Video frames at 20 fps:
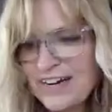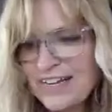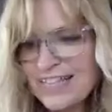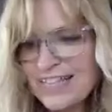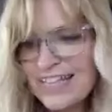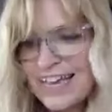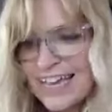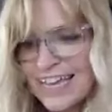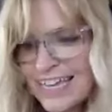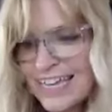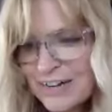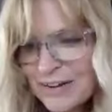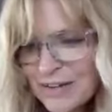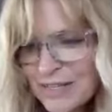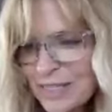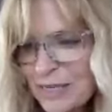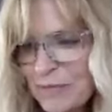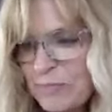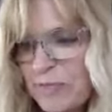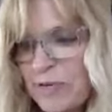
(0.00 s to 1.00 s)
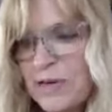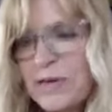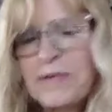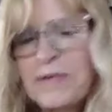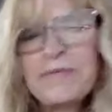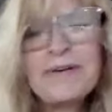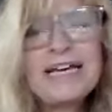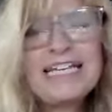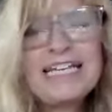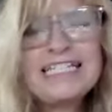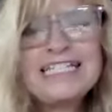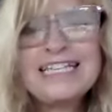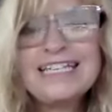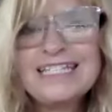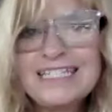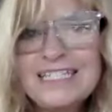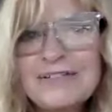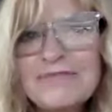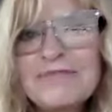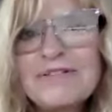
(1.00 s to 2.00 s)
alike in all the important ways
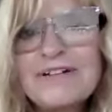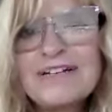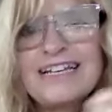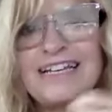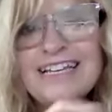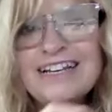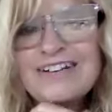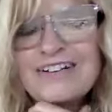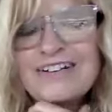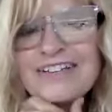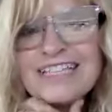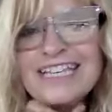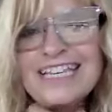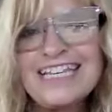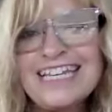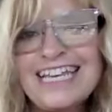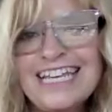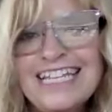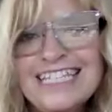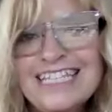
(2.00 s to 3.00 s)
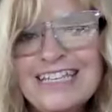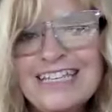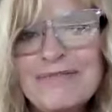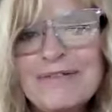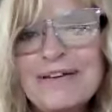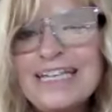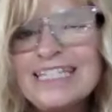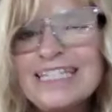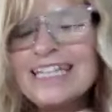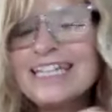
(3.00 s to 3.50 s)
and different in all the enhancing ways.